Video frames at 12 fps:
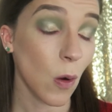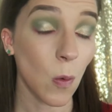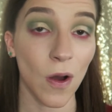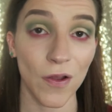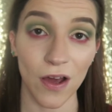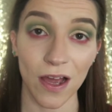
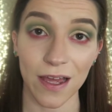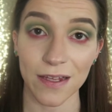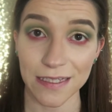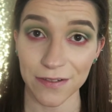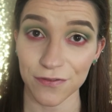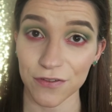one eye
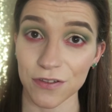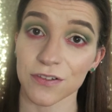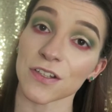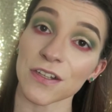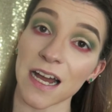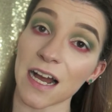
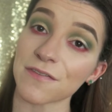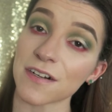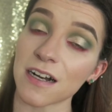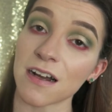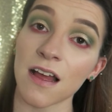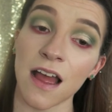different to the
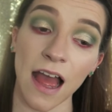other,